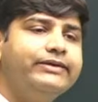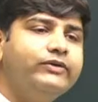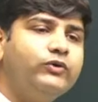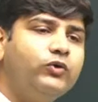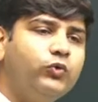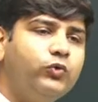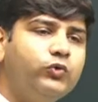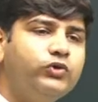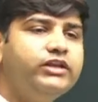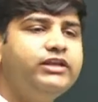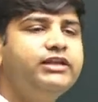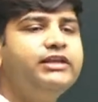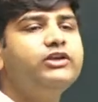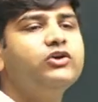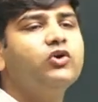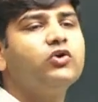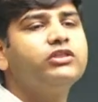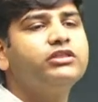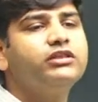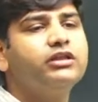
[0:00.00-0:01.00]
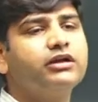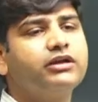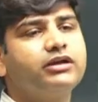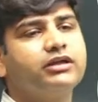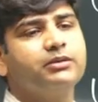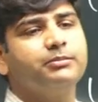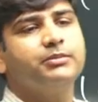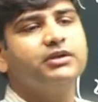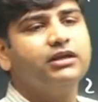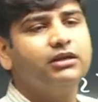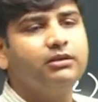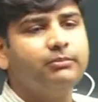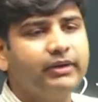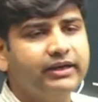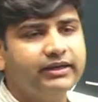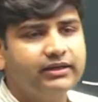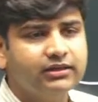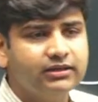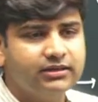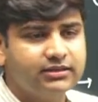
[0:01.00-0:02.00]
only on the criminal
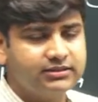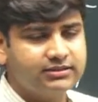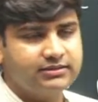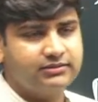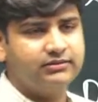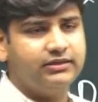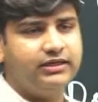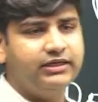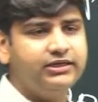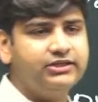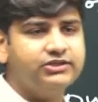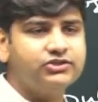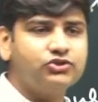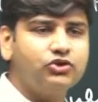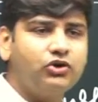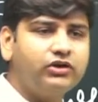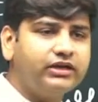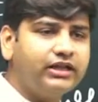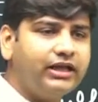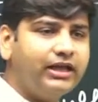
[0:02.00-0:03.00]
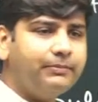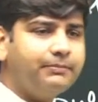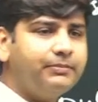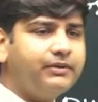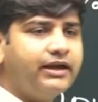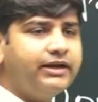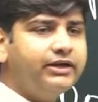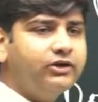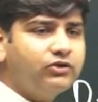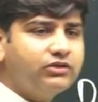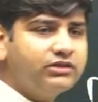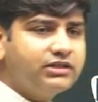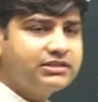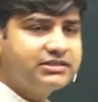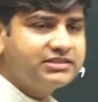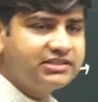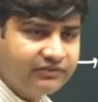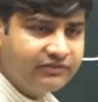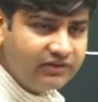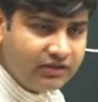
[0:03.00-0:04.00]
matters. It is not applied on the
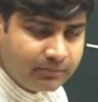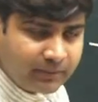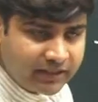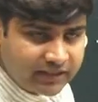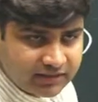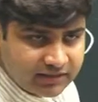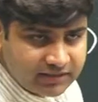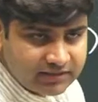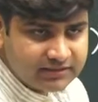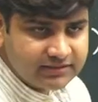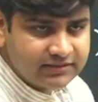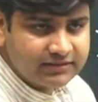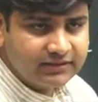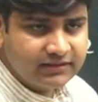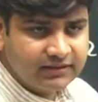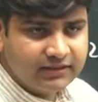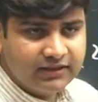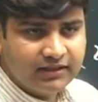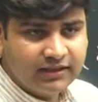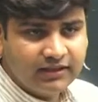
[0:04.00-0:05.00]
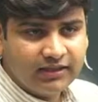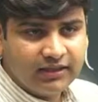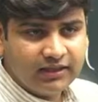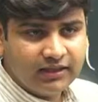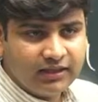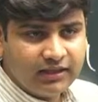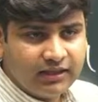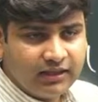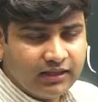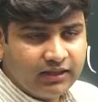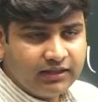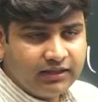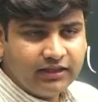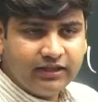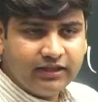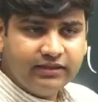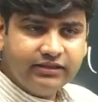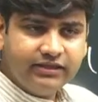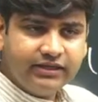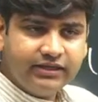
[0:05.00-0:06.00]
civil matters, in
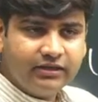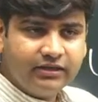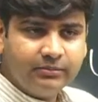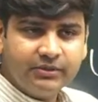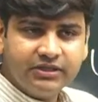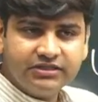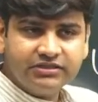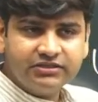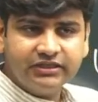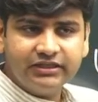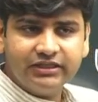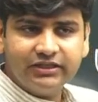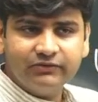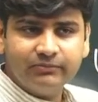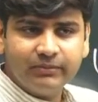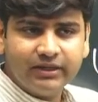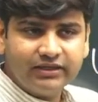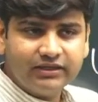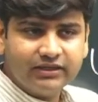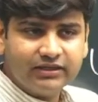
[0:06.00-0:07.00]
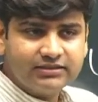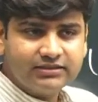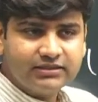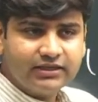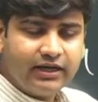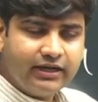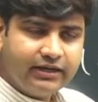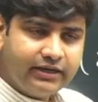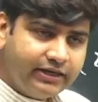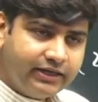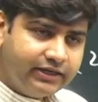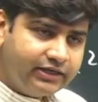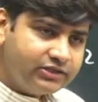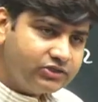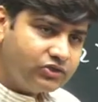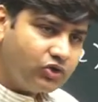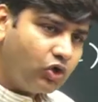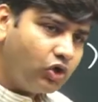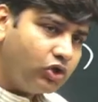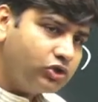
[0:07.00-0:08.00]
the administrative matters, and it is
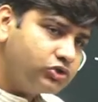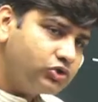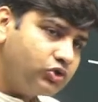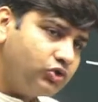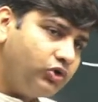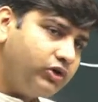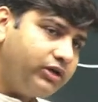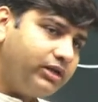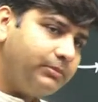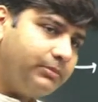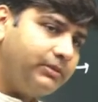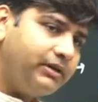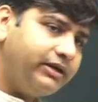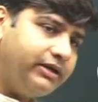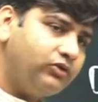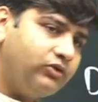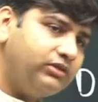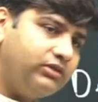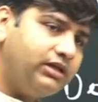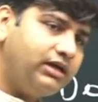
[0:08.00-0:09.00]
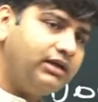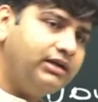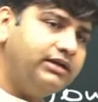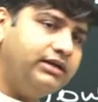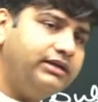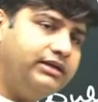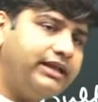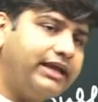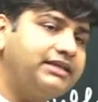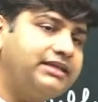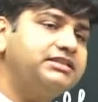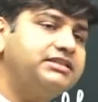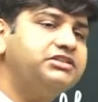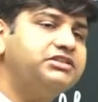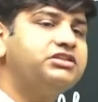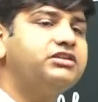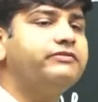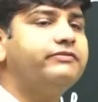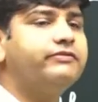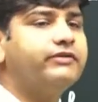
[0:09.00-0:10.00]
also not applied on the
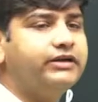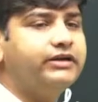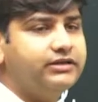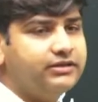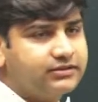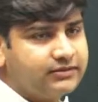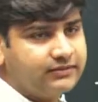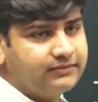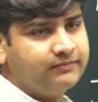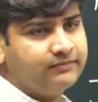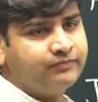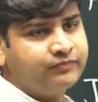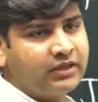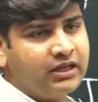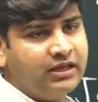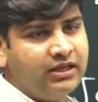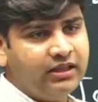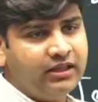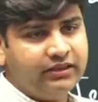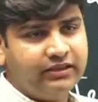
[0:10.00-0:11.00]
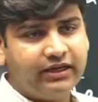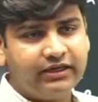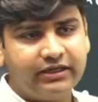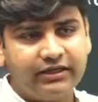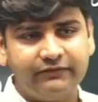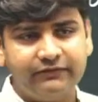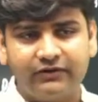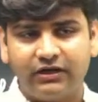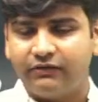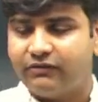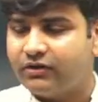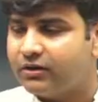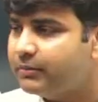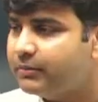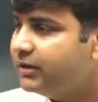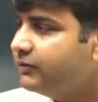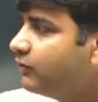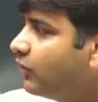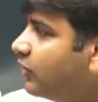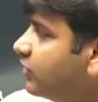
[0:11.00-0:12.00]
taxation front. That if government
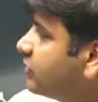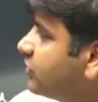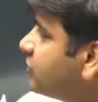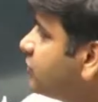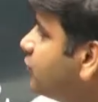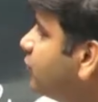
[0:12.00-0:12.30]
wants to